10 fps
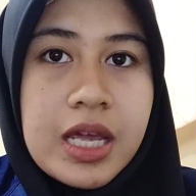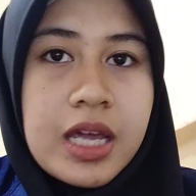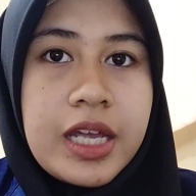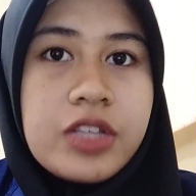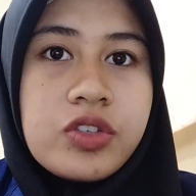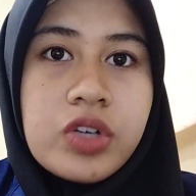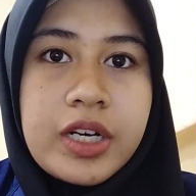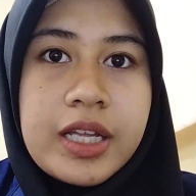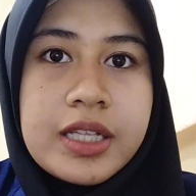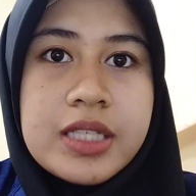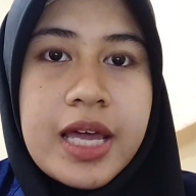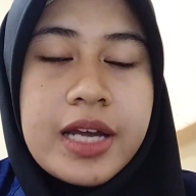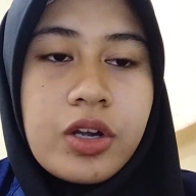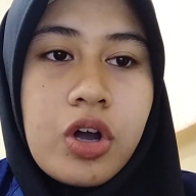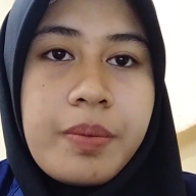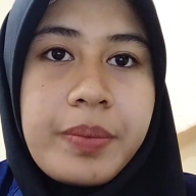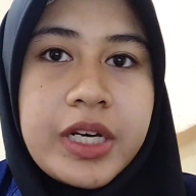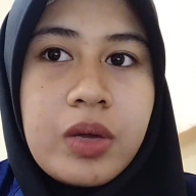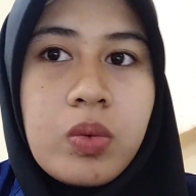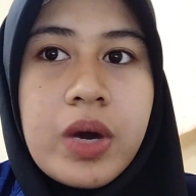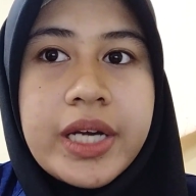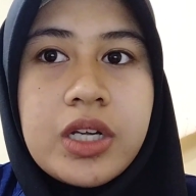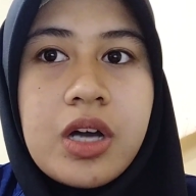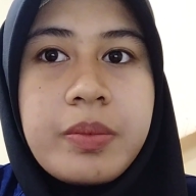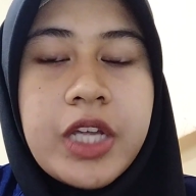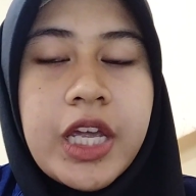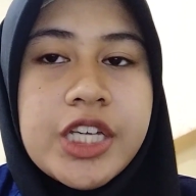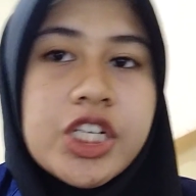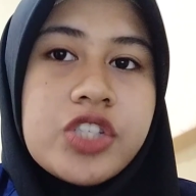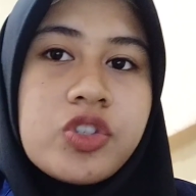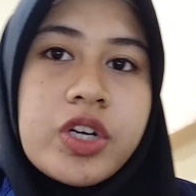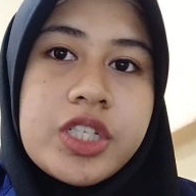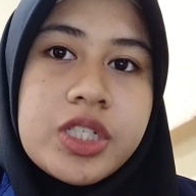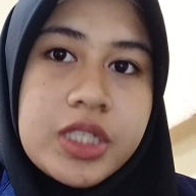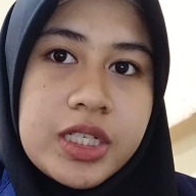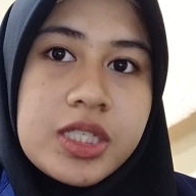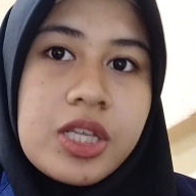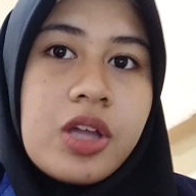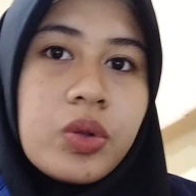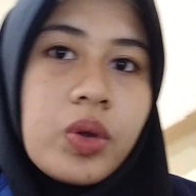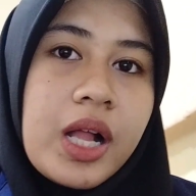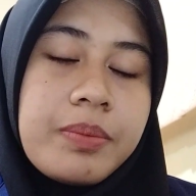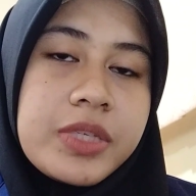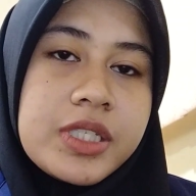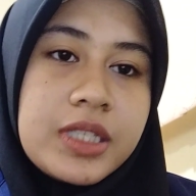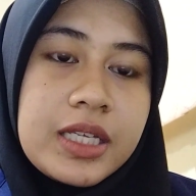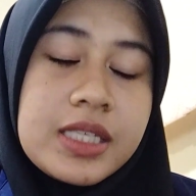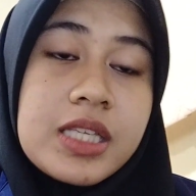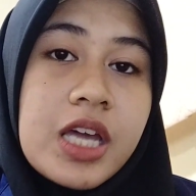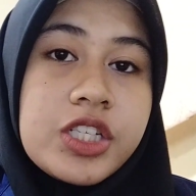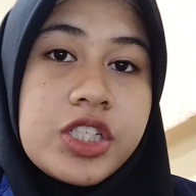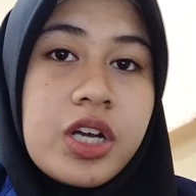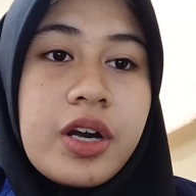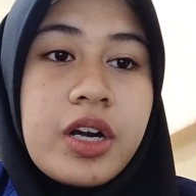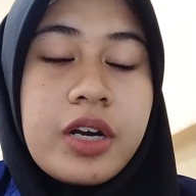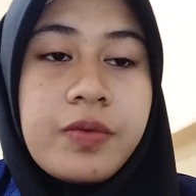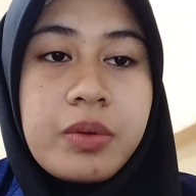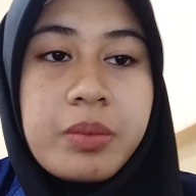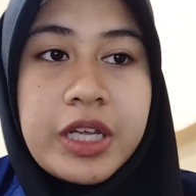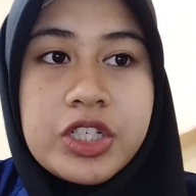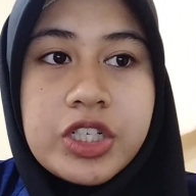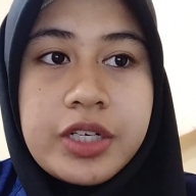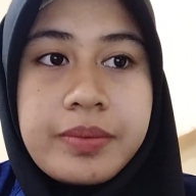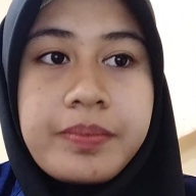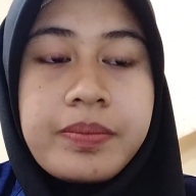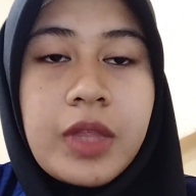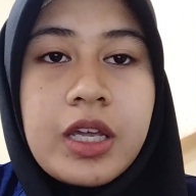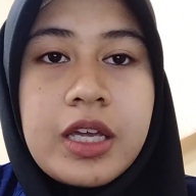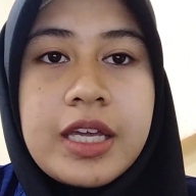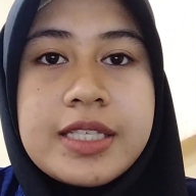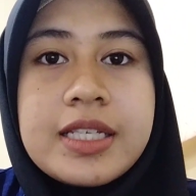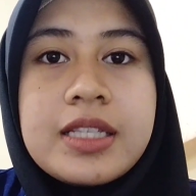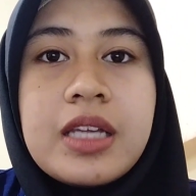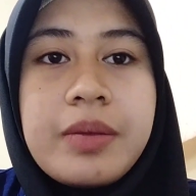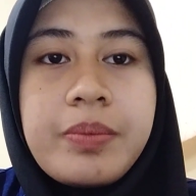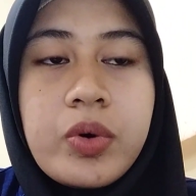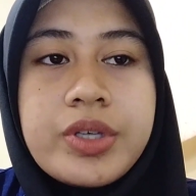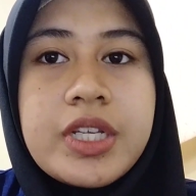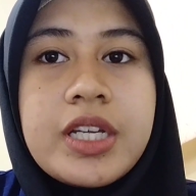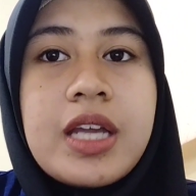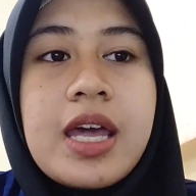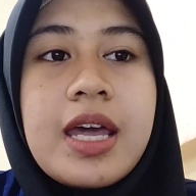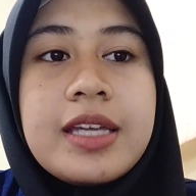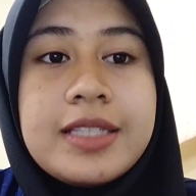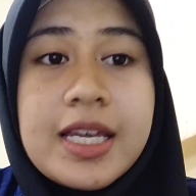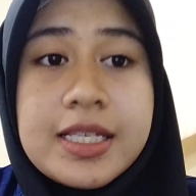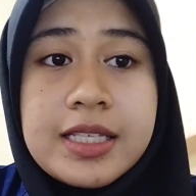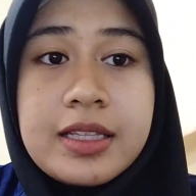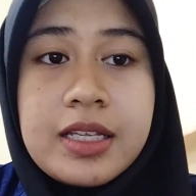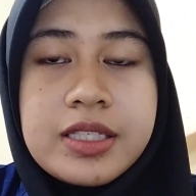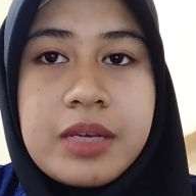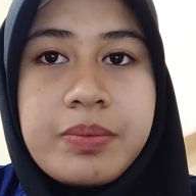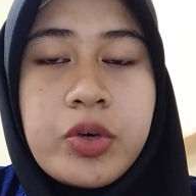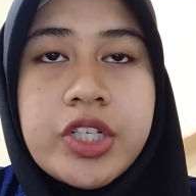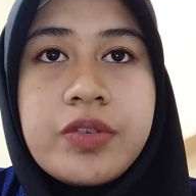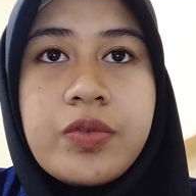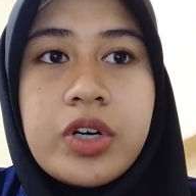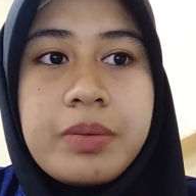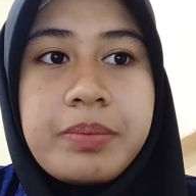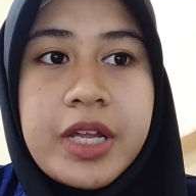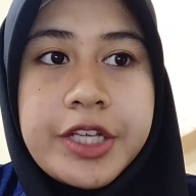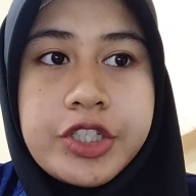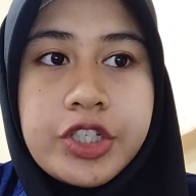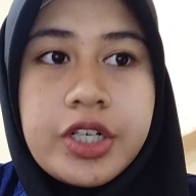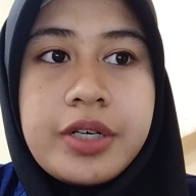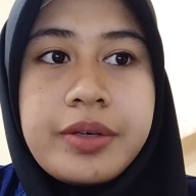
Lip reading: intranets, and company-wide communication strategies to help business share information. Is it important? Yes, it is important for a manager,